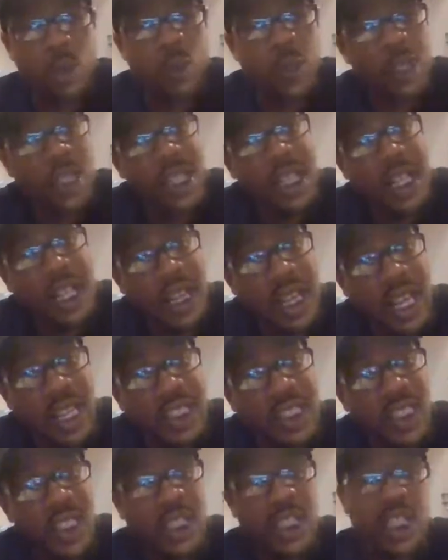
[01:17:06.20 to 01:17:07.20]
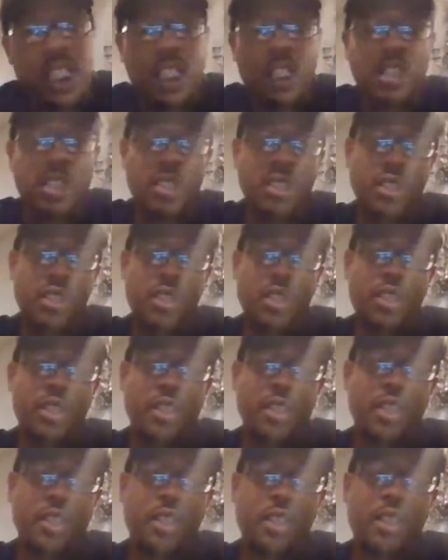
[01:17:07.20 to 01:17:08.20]
Hewitt, allegedly.
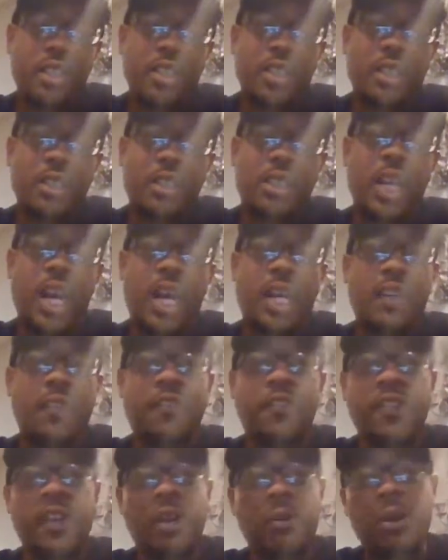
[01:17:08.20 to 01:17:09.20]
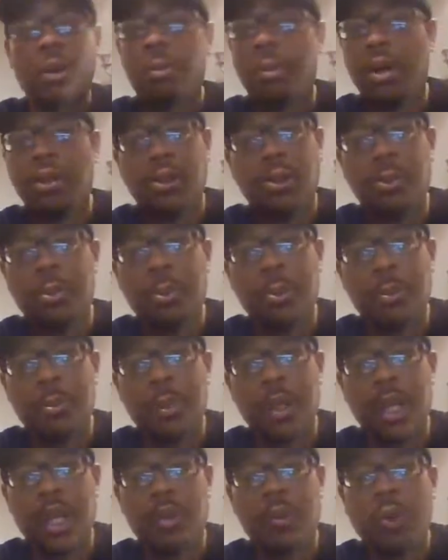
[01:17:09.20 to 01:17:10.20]
She had an affair with
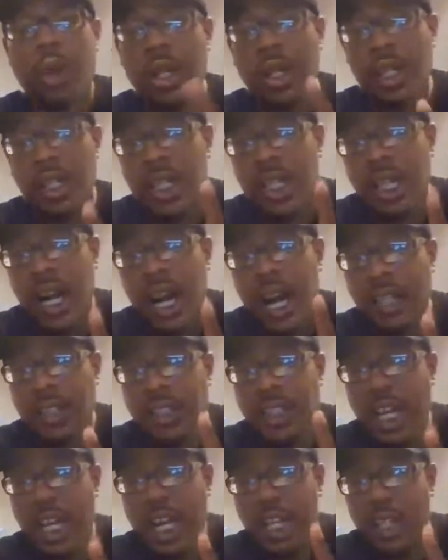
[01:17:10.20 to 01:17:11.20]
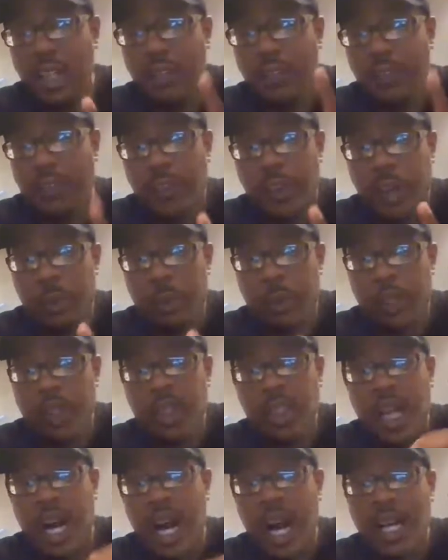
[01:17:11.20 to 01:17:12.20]
multiple men. One of the guys she had an affair
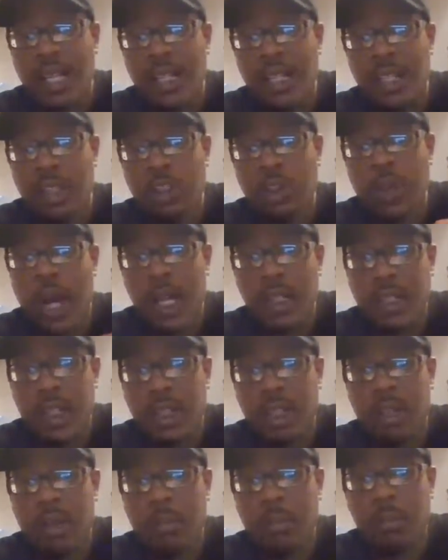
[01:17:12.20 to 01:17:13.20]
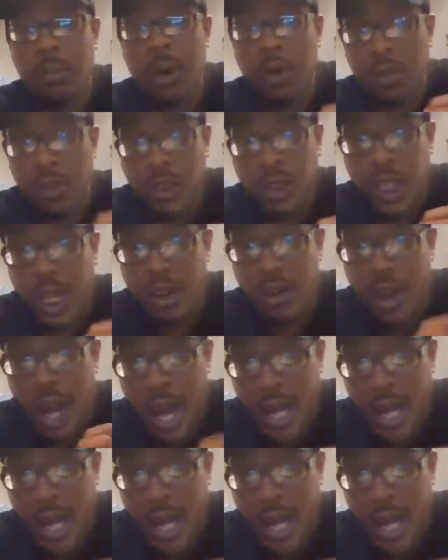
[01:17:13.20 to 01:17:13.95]
with died in a tragic motorcycle